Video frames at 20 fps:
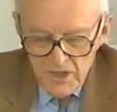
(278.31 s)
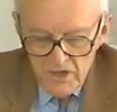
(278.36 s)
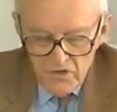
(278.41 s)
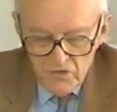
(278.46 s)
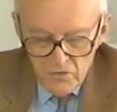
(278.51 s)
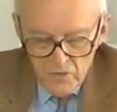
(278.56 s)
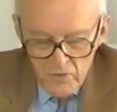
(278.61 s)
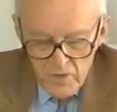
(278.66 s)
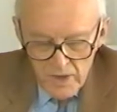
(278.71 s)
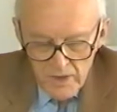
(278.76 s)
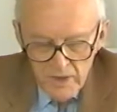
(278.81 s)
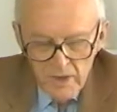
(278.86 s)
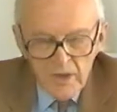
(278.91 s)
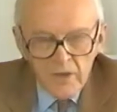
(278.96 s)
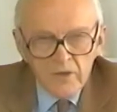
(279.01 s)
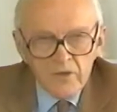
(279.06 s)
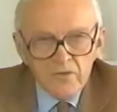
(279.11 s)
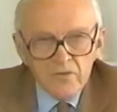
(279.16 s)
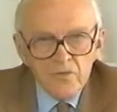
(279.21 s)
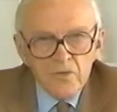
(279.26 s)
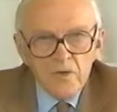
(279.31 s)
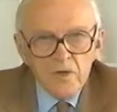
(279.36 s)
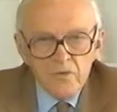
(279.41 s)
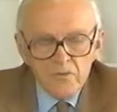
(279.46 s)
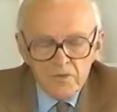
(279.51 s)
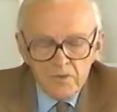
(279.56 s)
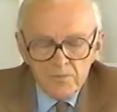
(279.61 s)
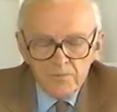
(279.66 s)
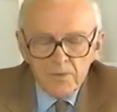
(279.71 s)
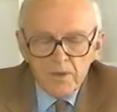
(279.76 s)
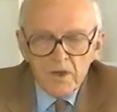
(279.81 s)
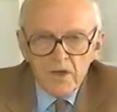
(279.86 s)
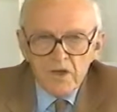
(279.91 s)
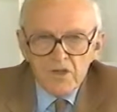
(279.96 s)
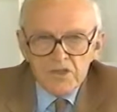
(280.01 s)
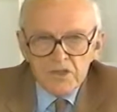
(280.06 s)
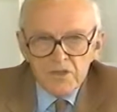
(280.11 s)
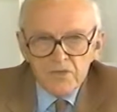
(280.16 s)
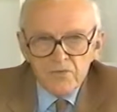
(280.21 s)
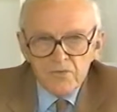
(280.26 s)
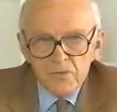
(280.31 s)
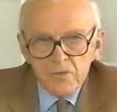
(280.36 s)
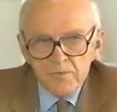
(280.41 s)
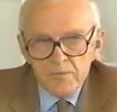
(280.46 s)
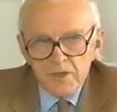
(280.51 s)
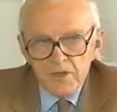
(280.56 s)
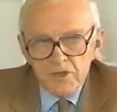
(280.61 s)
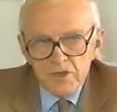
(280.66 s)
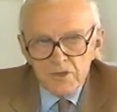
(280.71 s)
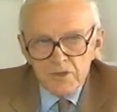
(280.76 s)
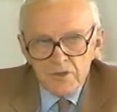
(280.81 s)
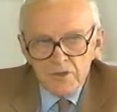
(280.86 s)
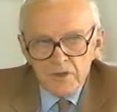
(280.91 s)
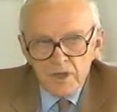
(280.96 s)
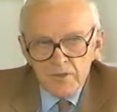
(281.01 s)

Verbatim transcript: So I got involved in policy formation.